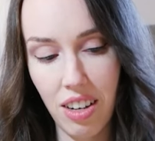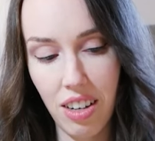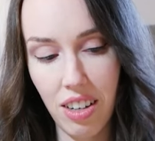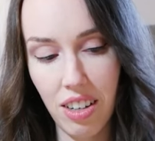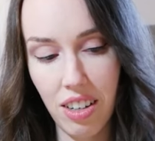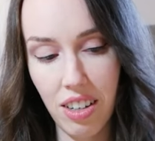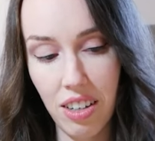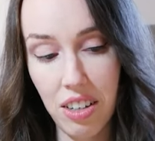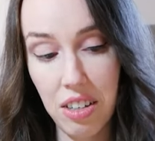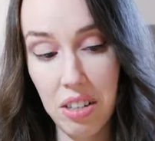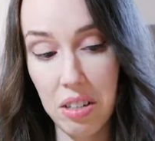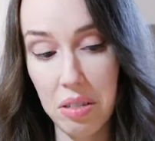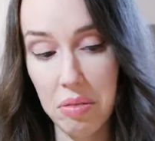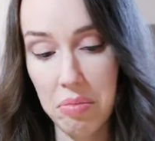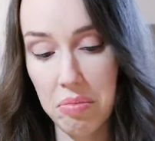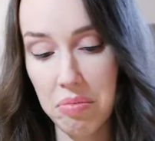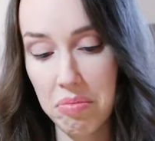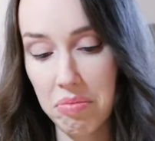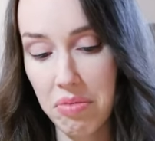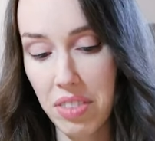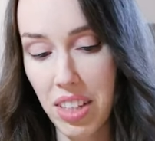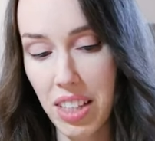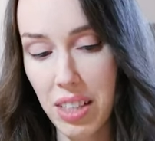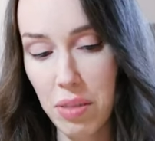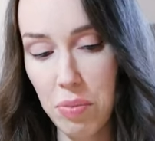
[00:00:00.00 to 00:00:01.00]
Oh,
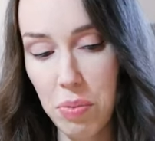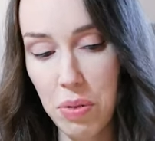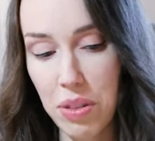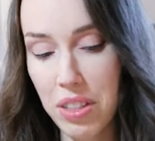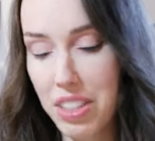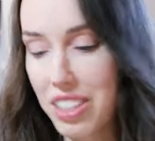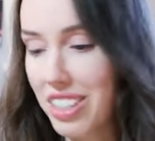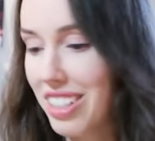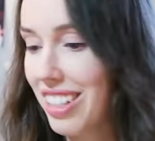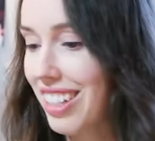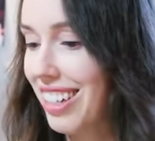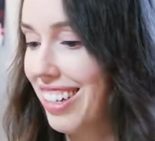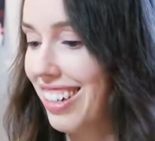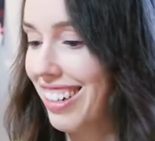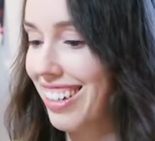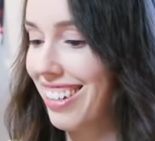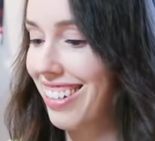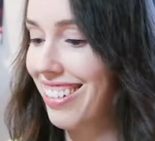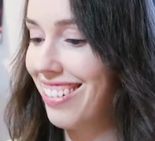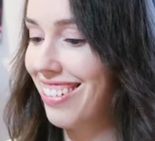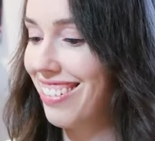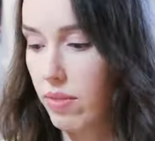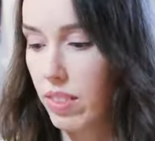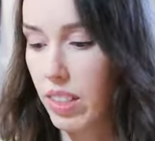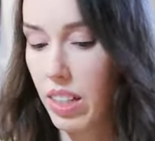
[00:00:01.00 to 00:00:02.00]
that's pretty sick.
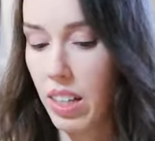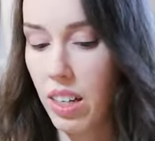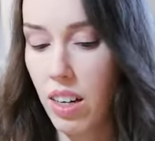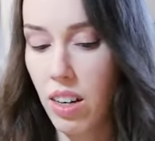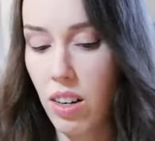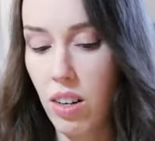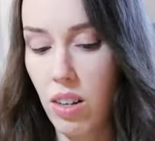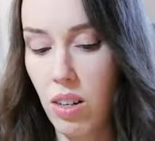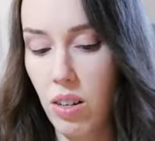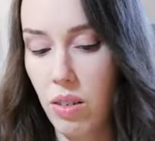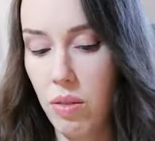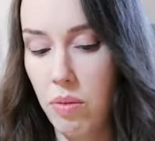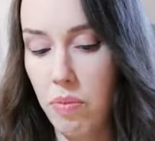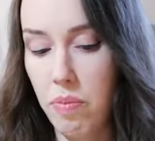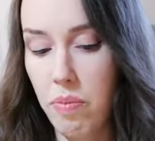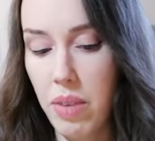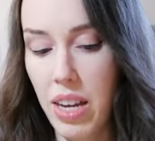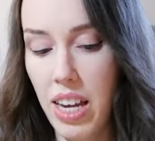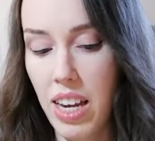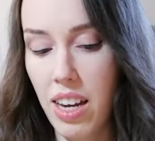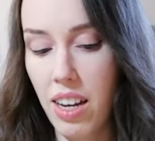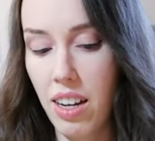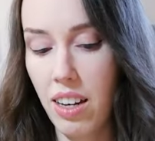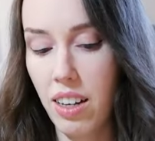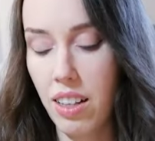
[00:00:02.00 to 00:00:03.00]
Oh man,